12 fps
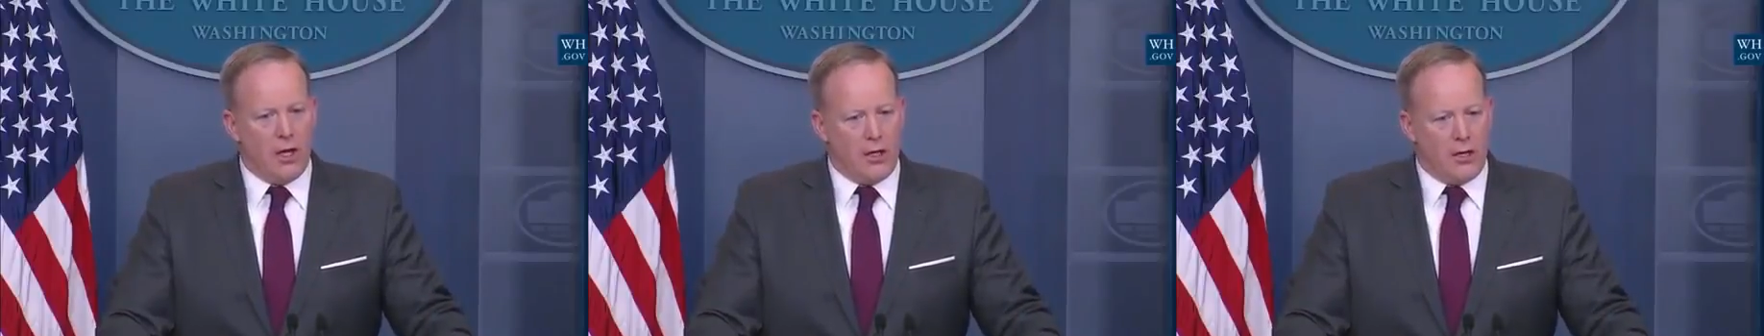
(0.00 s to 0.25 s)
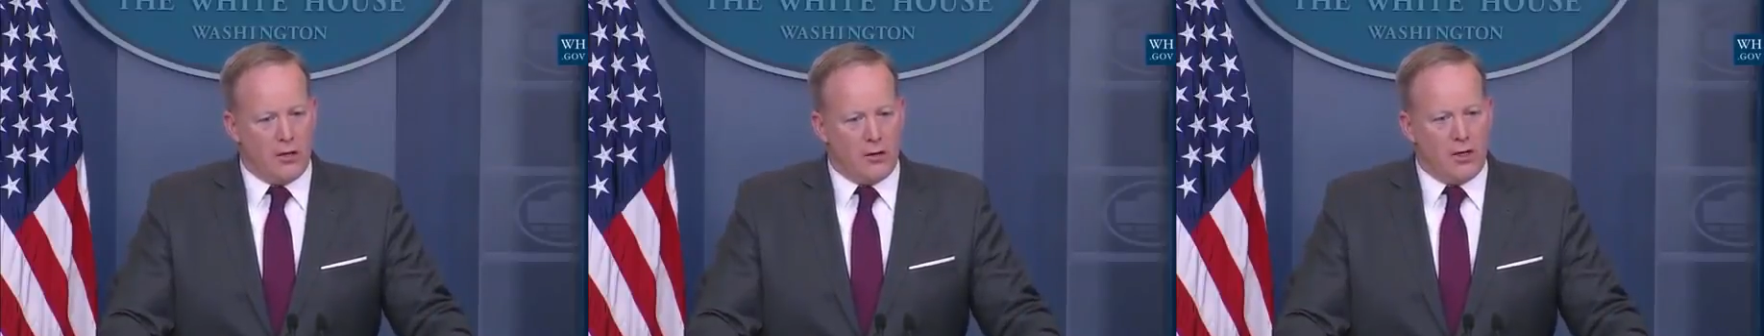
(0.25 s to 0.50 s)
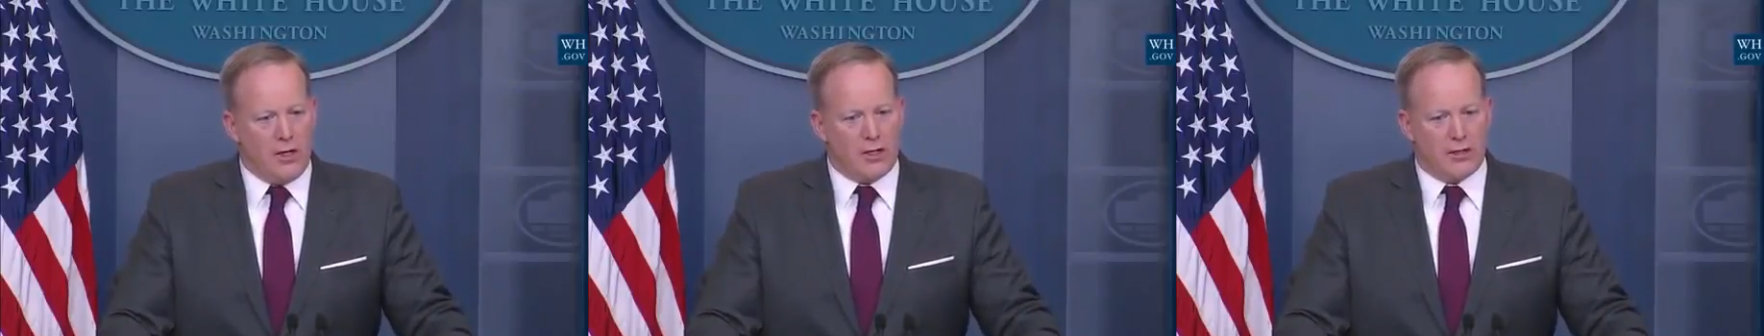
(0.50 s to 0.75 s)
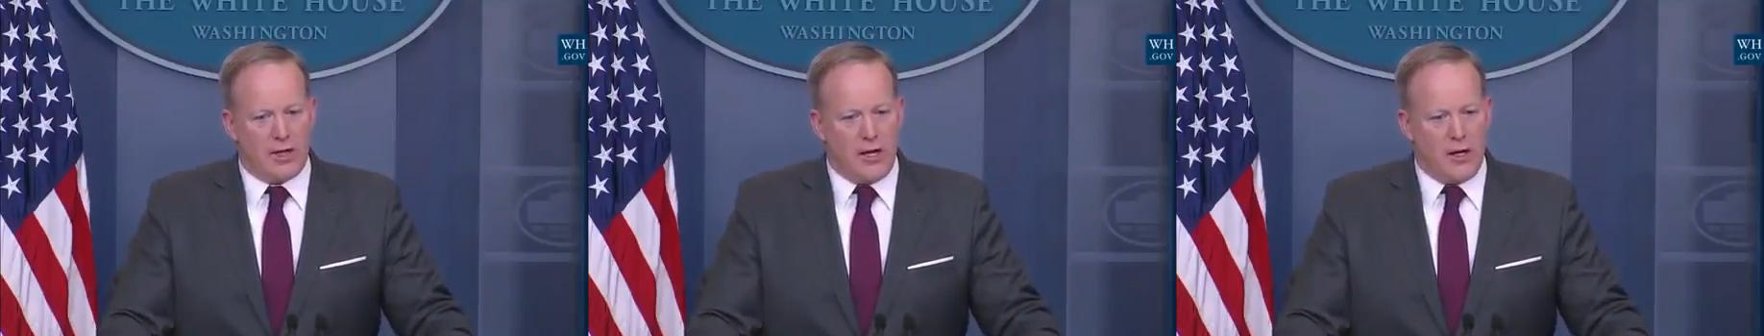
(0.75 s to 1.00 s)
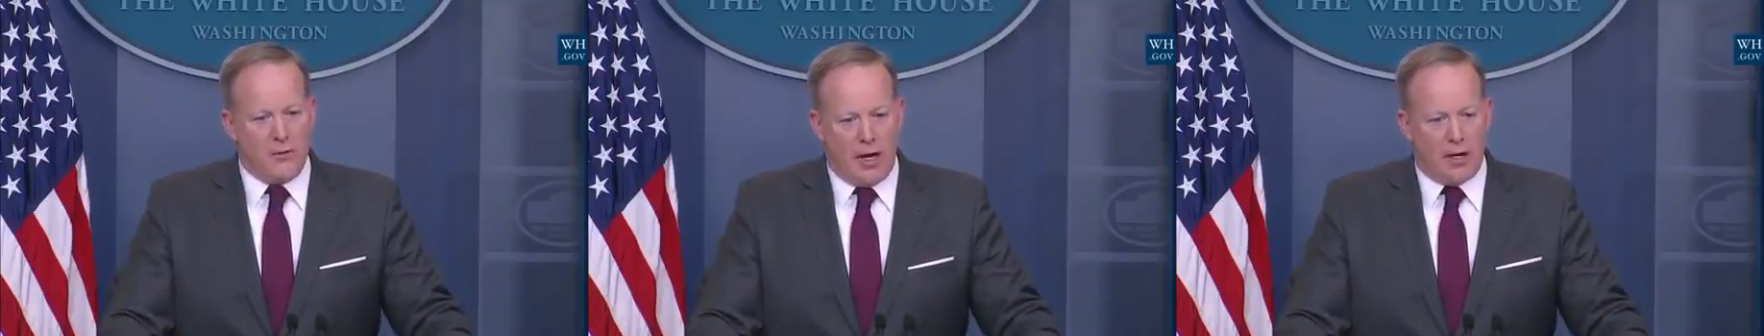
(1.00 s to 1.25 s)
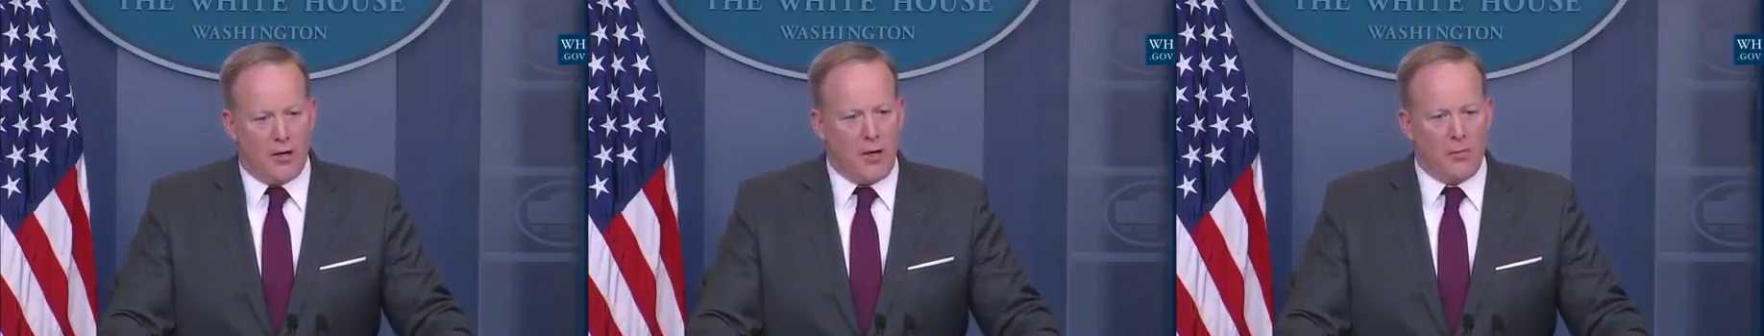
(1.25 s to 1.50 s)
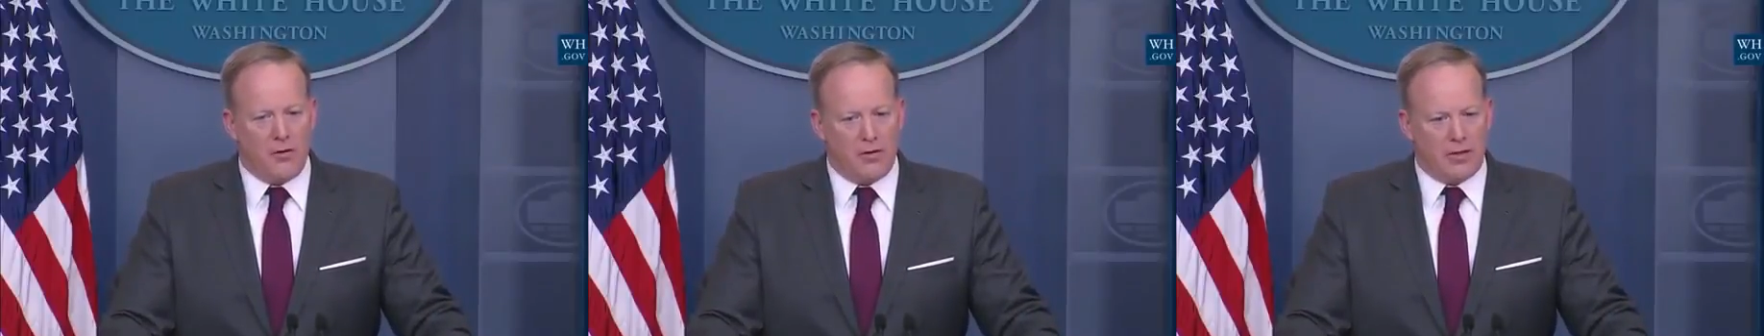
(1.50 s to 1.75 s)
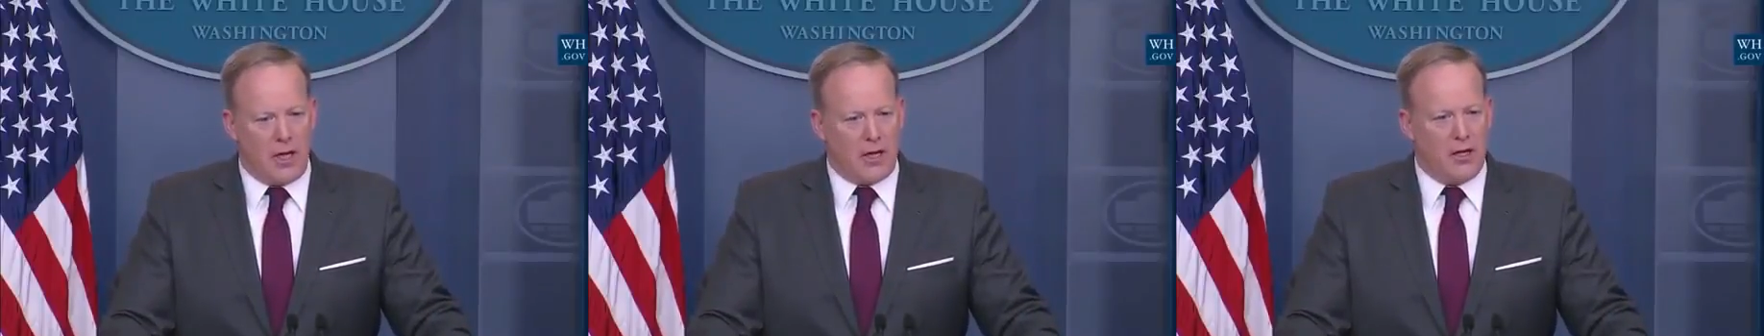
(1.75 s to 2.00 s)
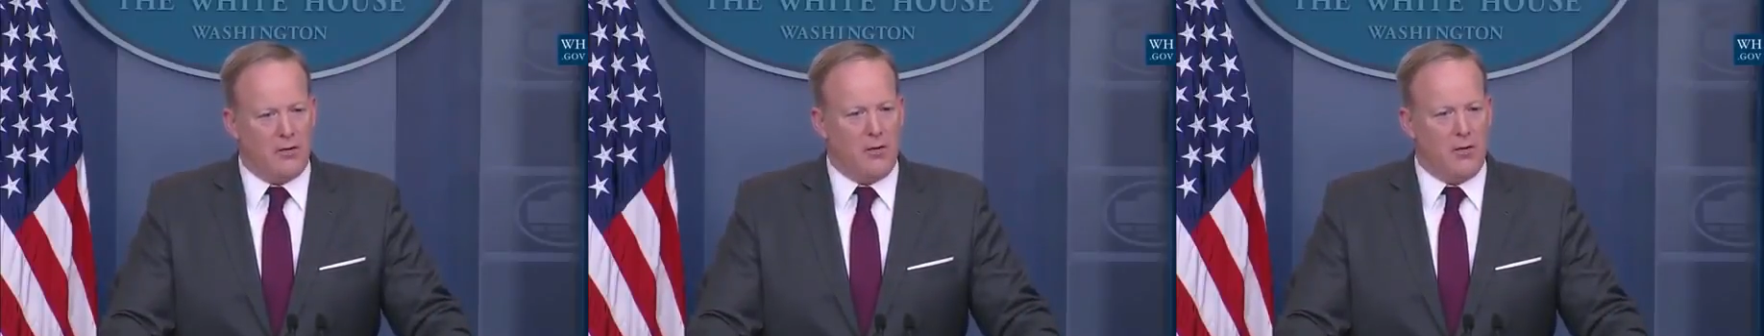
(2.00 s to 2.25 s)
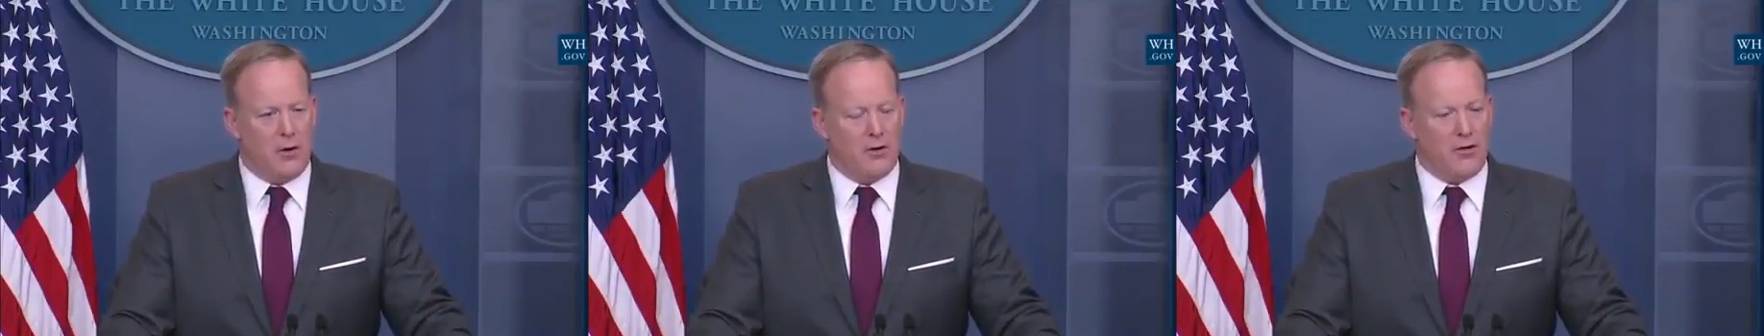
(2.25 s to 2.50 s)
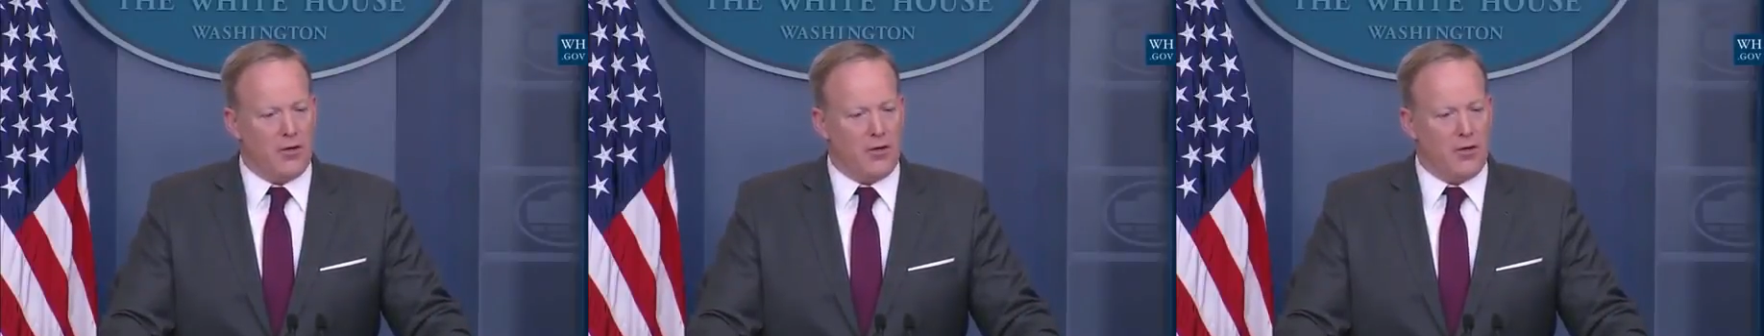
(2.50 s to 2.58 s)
he has signed a record number of executive orders.